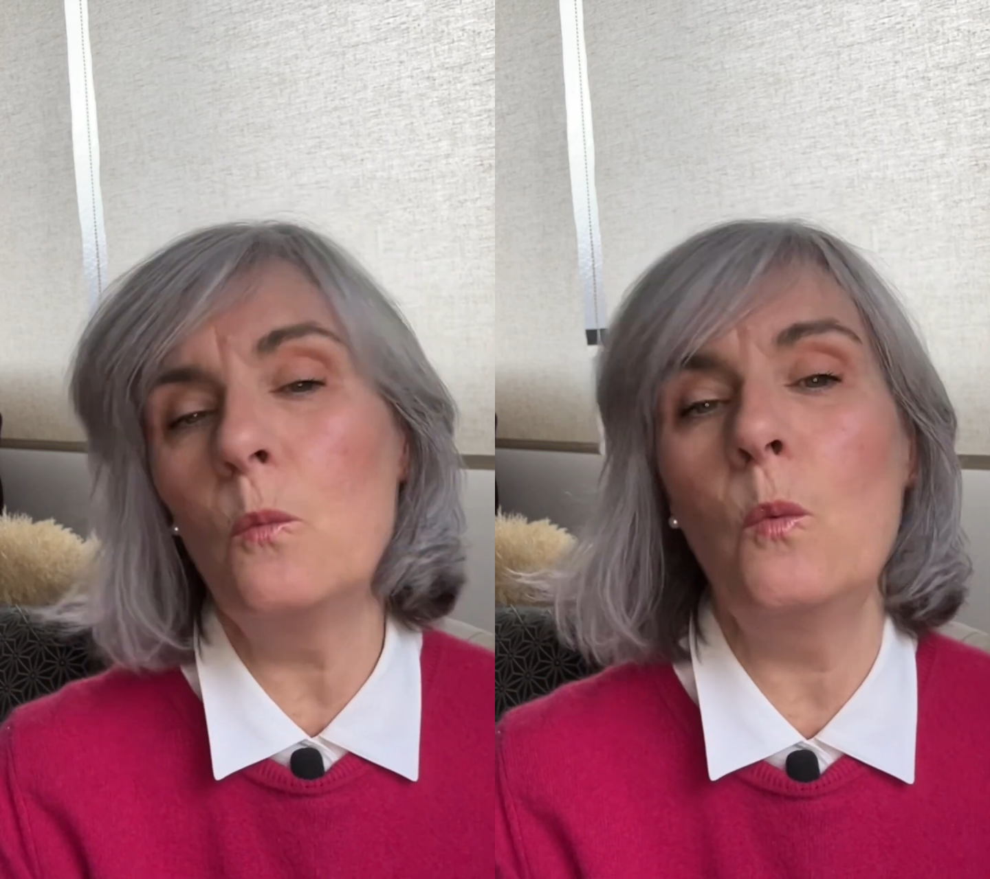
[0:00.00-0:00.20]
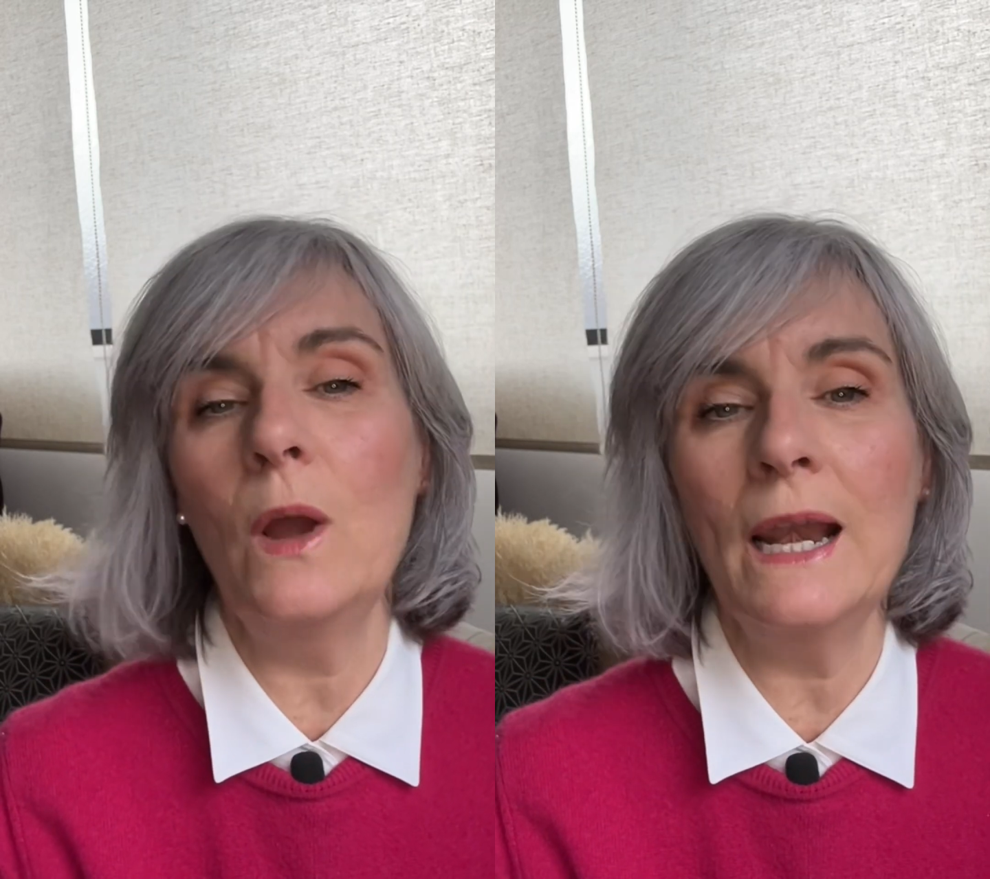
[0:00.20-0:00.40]

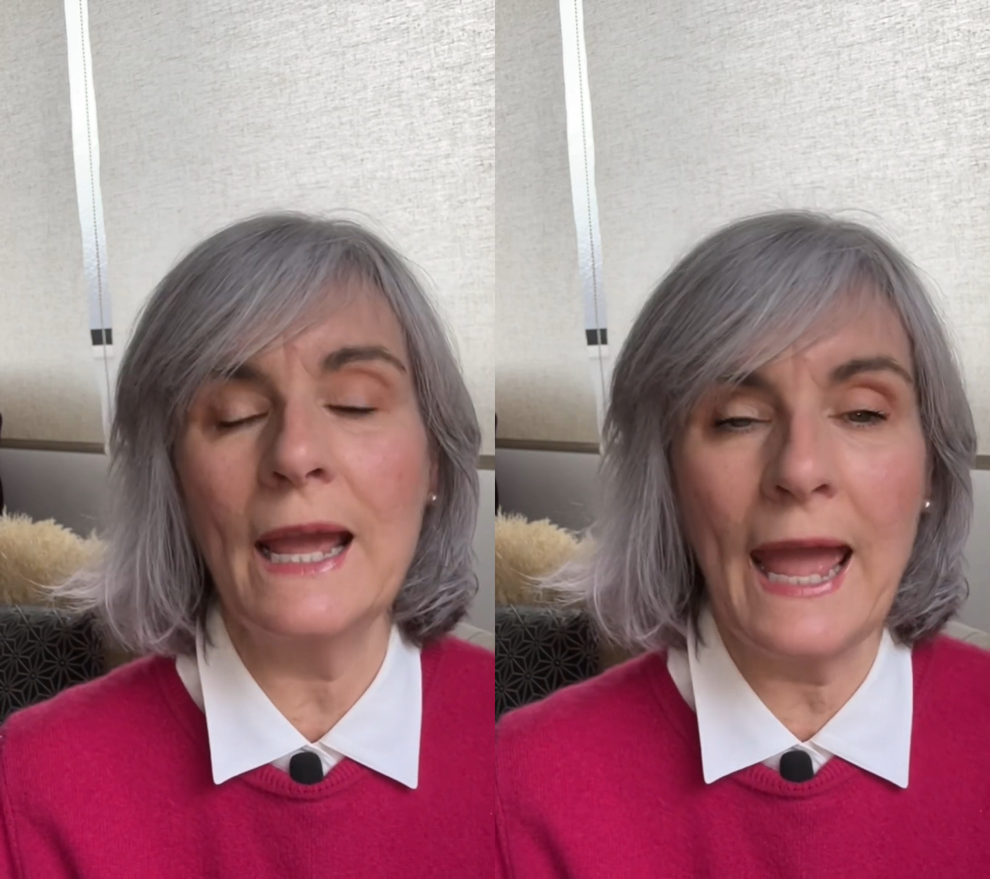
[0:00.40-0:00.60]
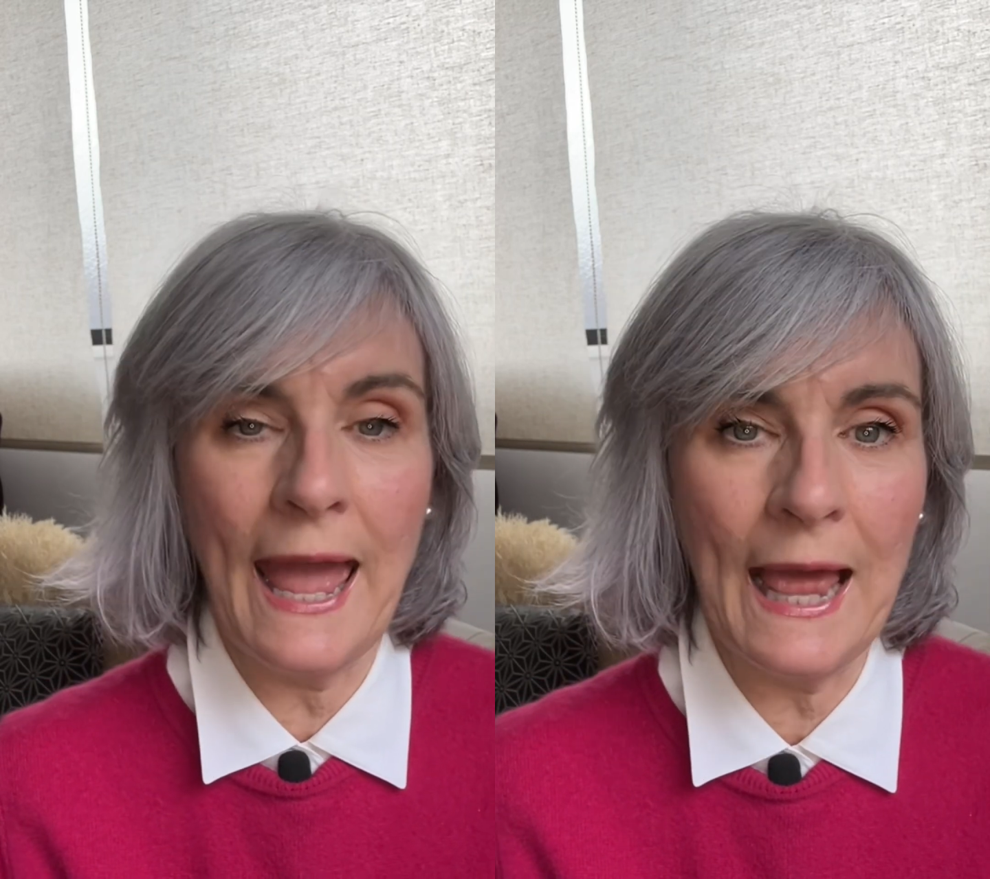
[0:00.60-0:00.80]
will
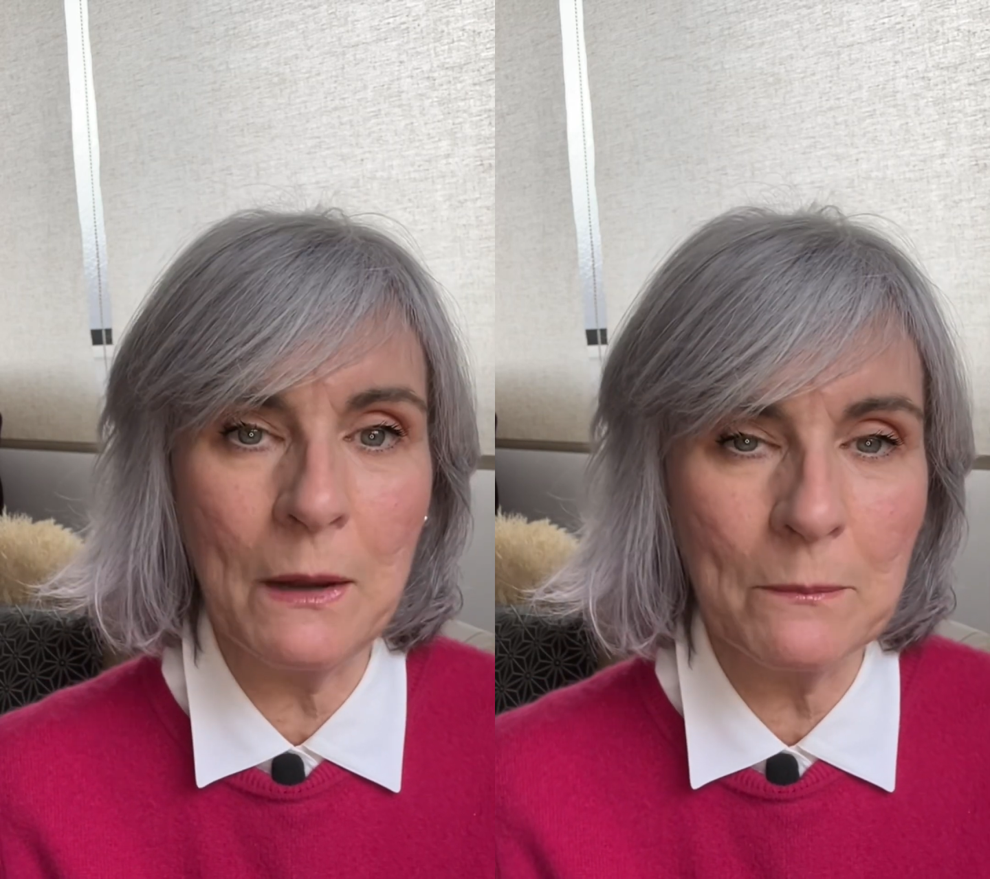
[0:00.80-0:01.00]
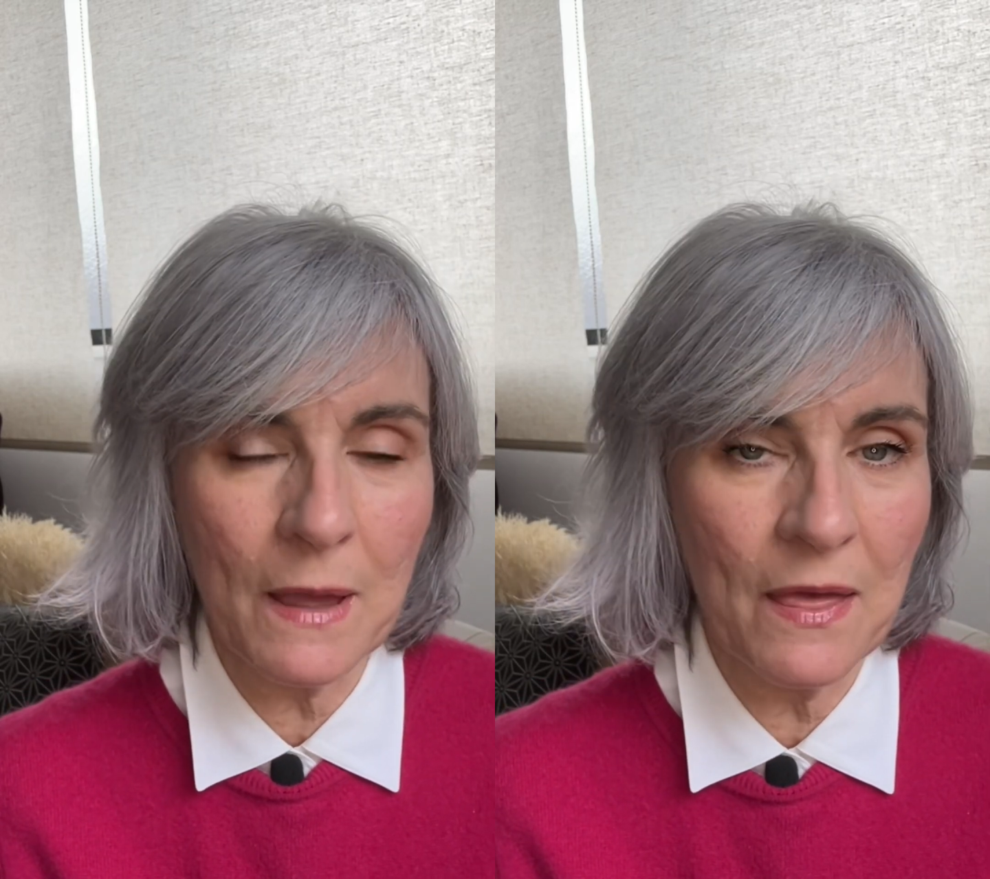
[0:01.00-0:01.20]

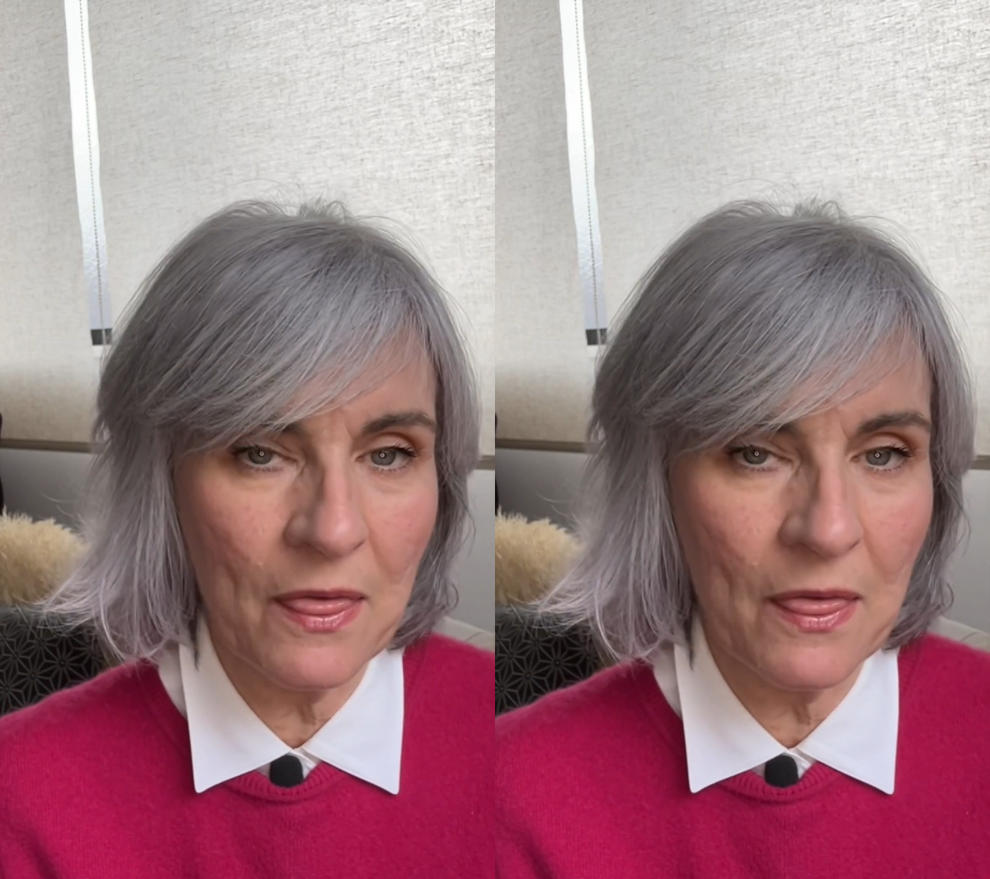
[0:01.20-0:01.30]
help